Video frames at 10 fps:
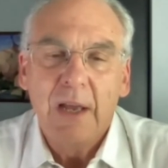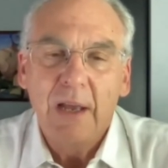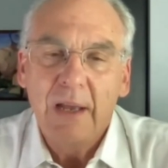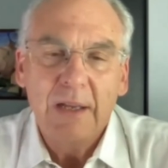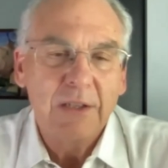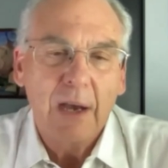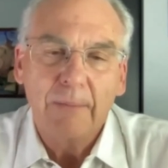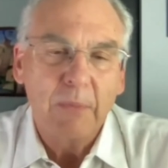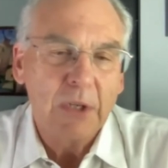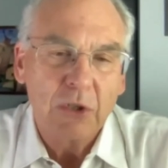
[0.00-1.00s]
It's
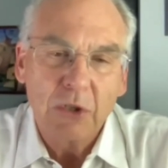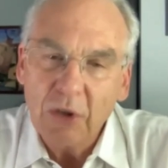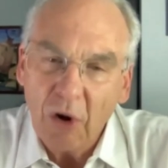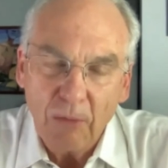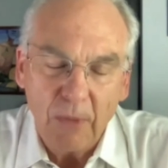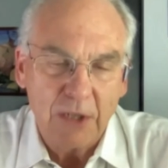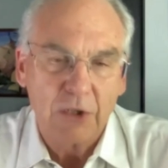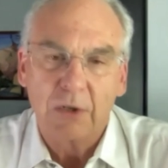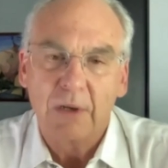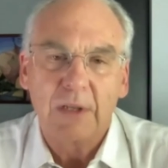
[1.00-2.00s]
helped me so
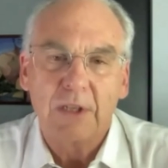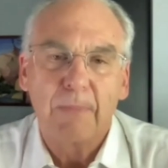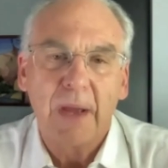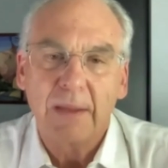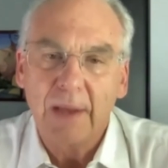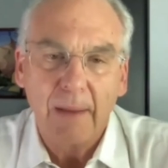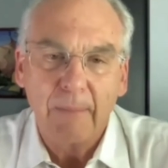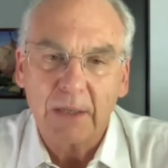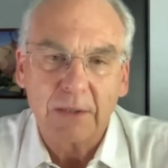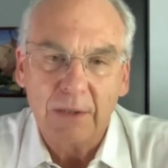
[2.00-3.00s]
much during this
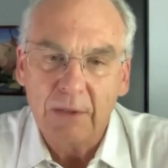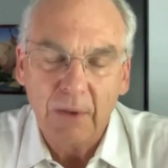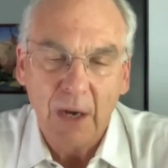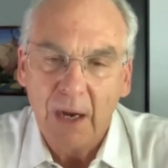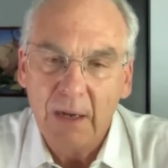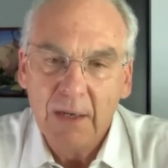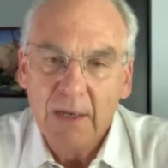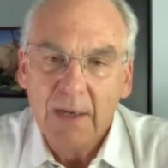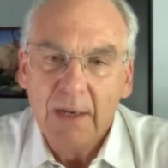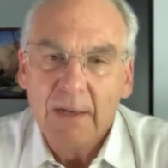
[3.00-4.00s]
pandemic to
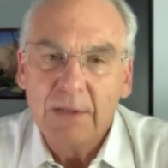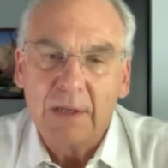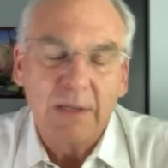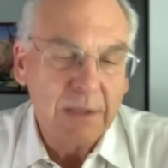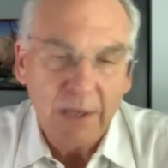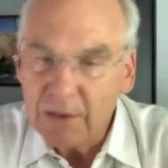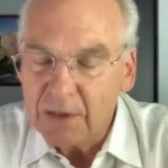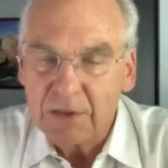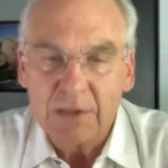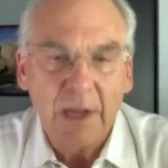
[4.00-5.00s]
continue
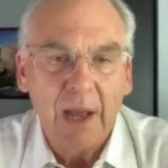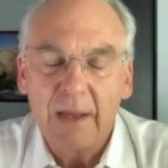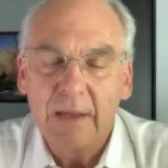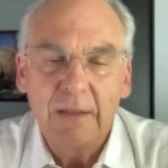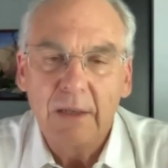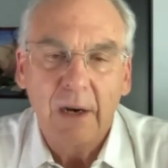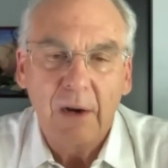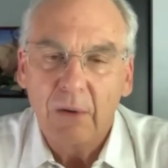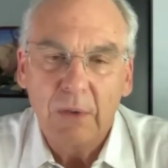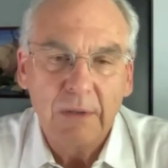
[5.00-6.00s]
to stay, you
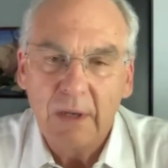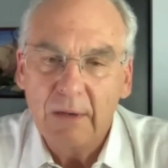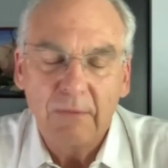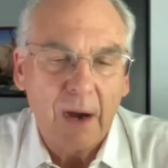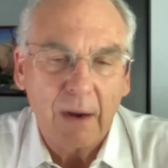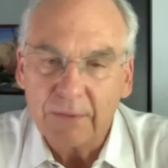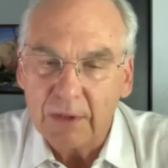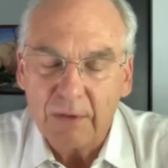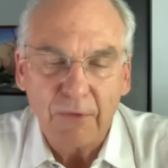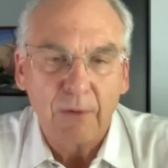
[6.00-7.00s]
know, involved
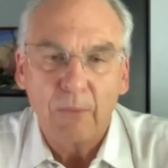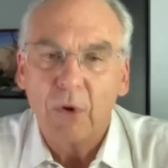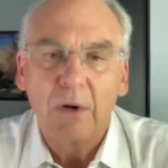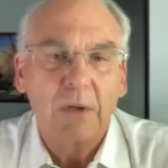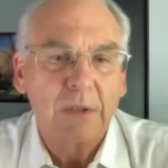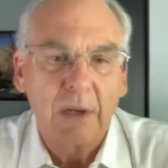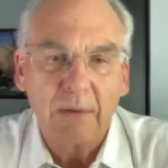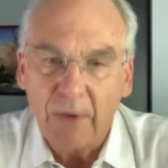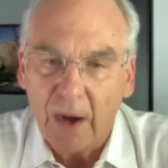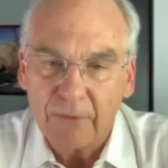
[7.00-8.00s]
in the film world and
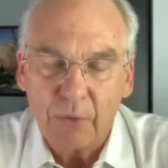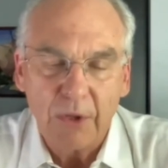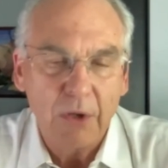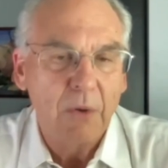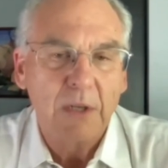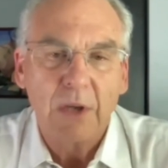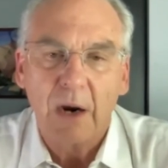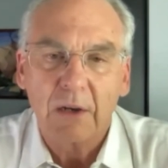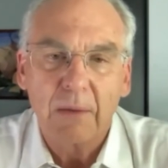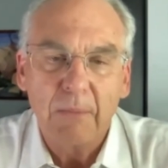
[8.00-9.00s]
involved with you as
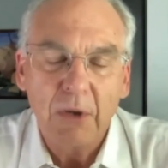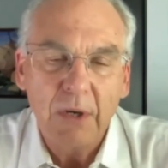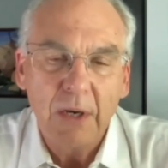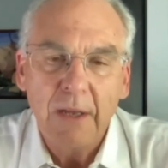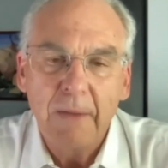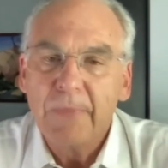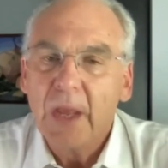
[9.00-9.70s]
our community.